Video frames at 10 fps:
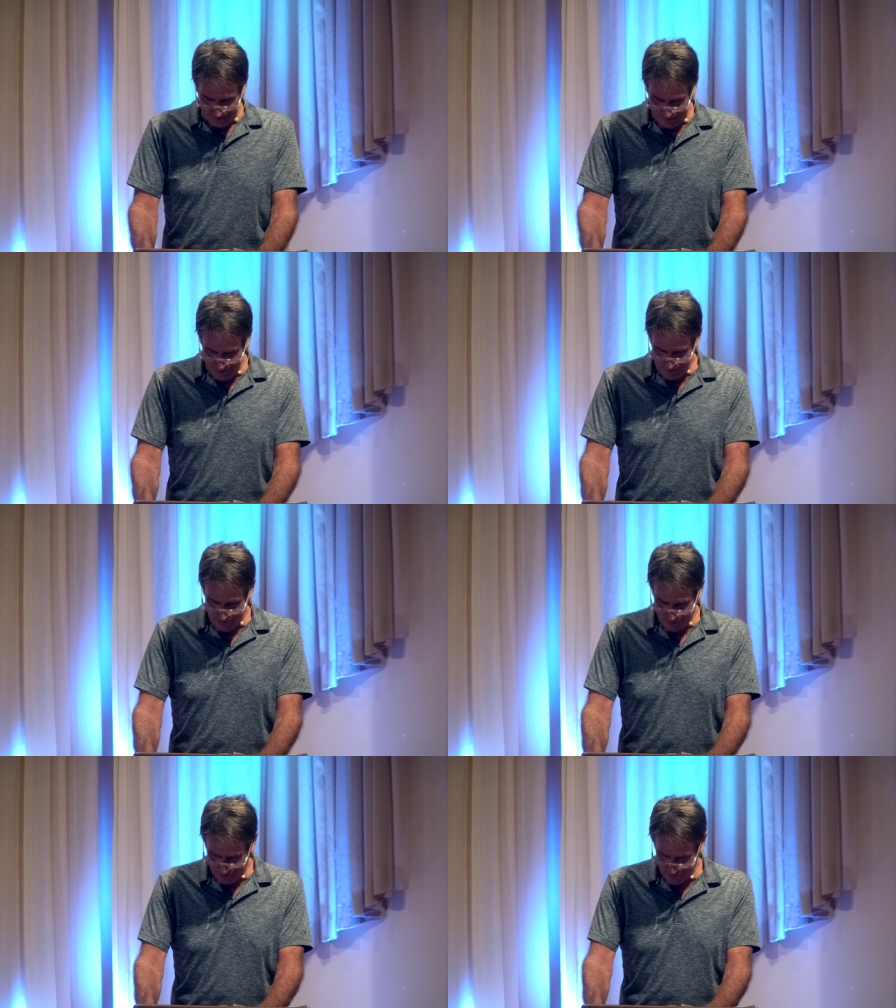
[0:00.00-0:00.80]

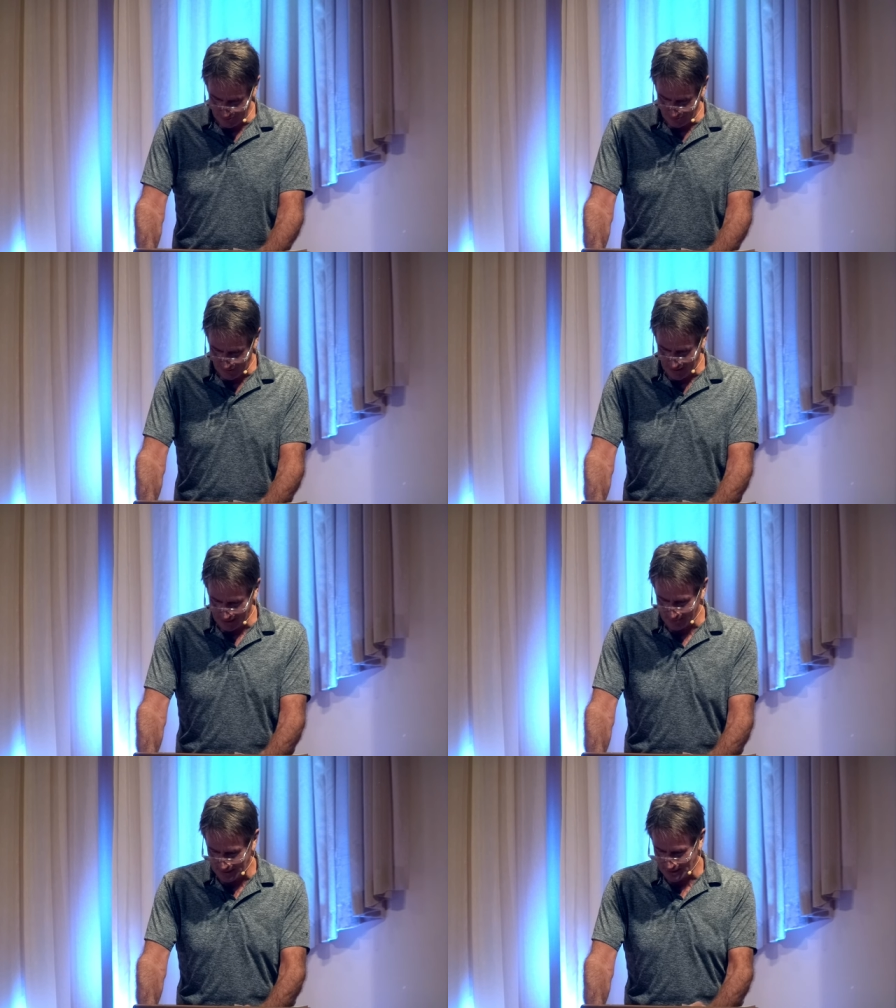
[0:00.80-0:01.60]
Leisure should, in
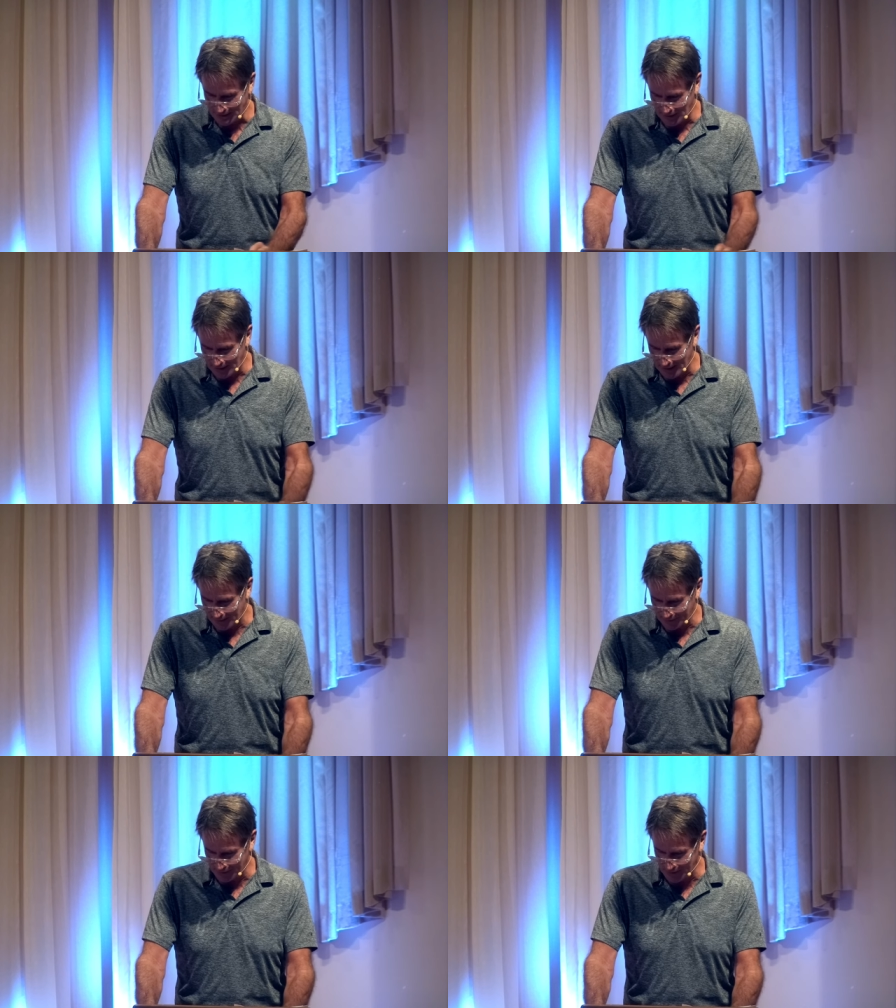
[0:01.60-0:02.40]
fact, be sought
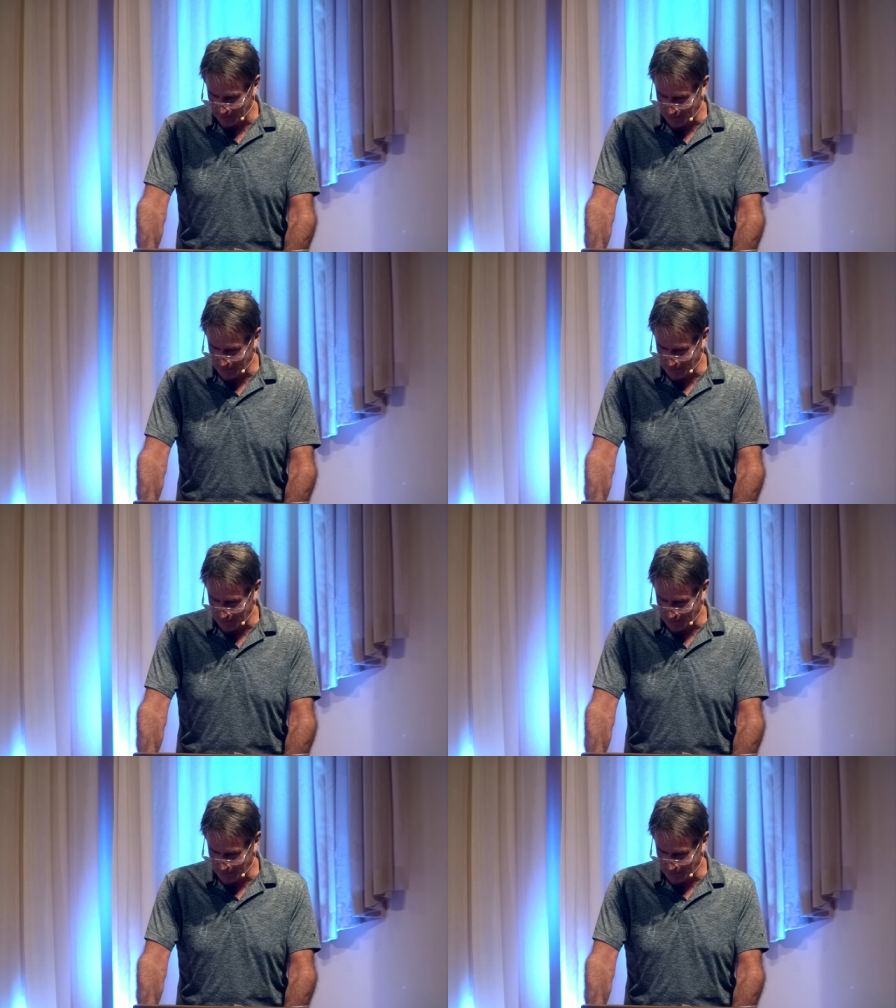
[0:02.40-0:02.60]
after an